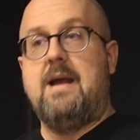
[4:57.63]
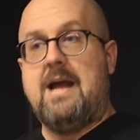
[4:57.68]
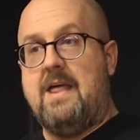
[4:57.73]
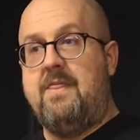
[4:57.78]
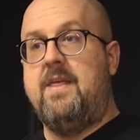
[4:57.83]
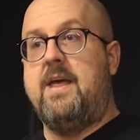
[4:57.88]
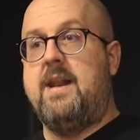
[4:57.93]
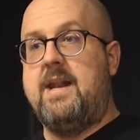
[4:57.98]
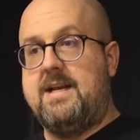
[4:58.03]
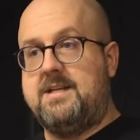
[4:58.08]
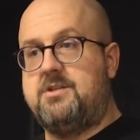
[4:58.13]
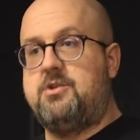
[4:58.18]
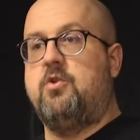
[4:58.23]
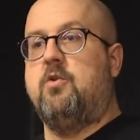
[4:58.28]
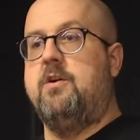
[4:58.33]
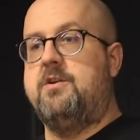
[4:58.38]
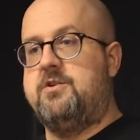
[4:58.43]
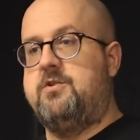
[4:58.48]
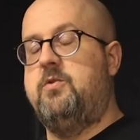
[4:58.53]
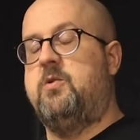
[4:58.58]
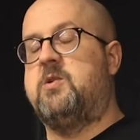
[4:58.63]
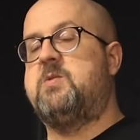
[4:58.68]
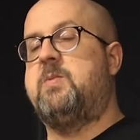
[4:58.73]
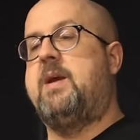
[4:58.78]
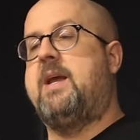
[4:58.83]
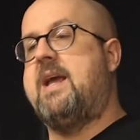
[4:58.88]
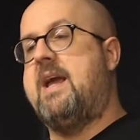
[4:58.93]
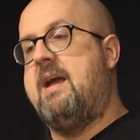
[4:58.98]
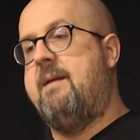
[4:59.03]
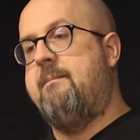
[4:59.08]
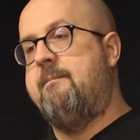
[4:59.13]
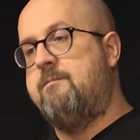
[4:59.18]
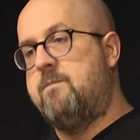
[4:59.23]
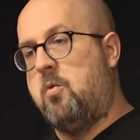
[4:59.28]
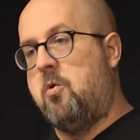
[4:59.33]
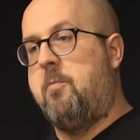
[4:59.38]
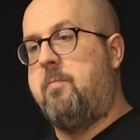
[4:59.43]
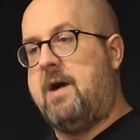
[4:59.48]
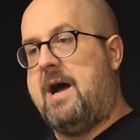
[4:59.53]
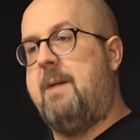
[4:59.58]
And then as Torx tools became
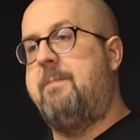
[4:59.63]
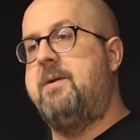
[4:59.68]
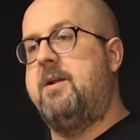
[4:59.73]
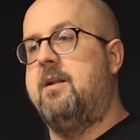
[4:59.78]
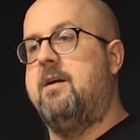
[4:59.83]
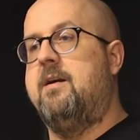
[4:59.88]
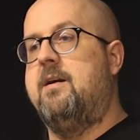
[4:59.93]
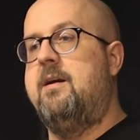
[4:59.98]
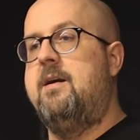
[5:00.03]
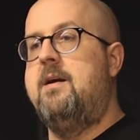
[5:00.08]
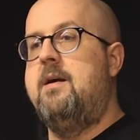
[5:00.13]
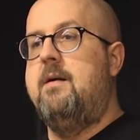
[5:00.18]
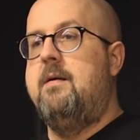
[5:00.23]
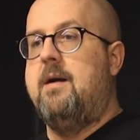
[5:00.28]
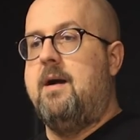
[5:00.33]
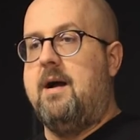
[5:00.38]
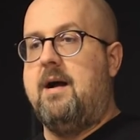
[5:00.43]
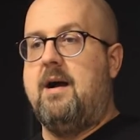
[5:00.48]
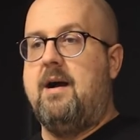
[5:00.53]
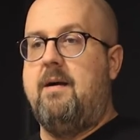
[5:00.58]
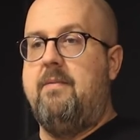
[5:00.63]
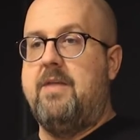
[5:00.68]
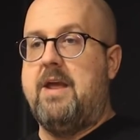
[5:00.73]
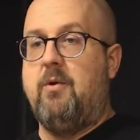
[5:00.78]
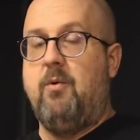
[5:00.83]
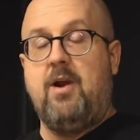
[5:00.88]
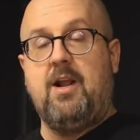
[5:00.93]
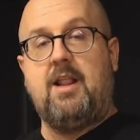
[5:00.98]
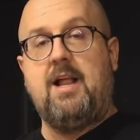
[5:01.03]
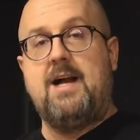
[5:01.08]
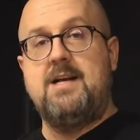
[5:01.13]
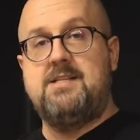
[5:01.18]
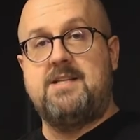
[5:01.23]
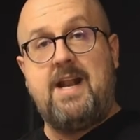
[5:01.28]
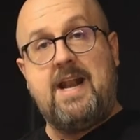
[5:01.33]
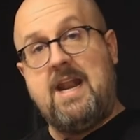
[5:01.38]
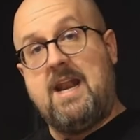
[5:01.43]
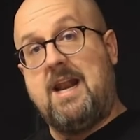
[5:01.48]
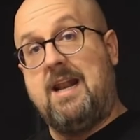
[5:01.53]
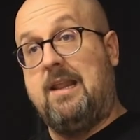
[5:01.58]
more popular, they realized
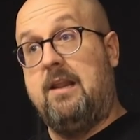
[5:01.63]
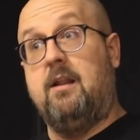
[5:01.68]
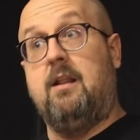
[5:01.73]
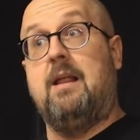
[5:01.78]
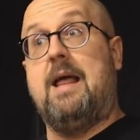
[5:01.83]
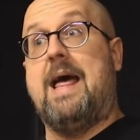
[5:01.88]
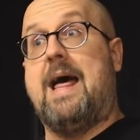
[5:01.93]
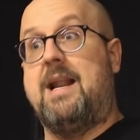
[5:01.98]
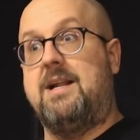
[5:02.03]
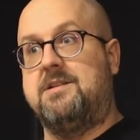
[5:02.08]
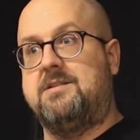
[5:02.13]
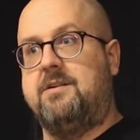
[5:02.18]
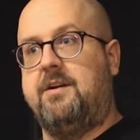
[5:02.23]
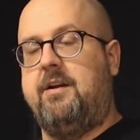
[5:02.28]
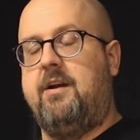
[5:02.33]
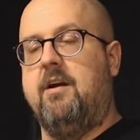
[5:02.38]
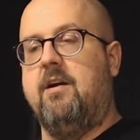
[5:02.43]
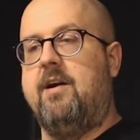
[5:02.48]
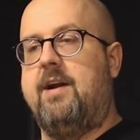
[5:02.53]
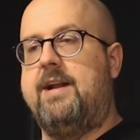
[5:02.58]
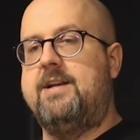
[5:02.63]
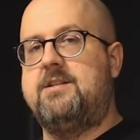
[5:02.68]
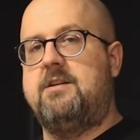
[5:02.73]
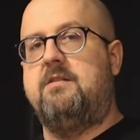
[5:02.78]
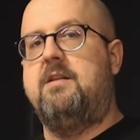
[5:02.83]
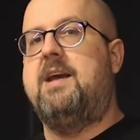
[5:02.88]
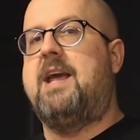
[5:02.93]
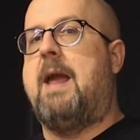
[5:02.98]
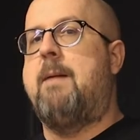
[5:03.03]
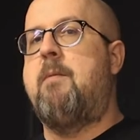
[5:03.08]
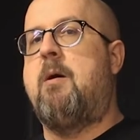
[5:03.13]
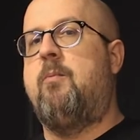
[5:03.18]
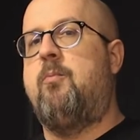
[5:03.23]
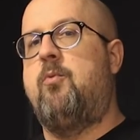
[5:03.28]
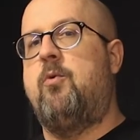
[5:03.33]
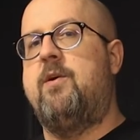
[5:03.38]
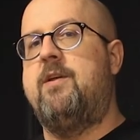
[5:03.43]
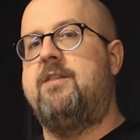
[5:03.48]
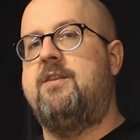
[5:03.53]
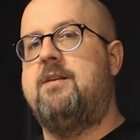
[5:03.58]
they needed a little added security, so they came
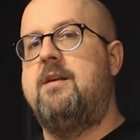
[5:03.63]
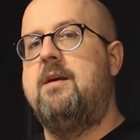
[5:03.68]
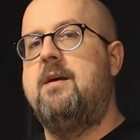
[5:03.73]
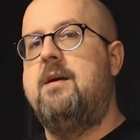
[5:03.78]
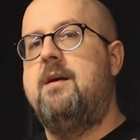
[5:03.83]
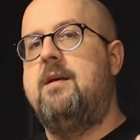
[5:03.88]
up with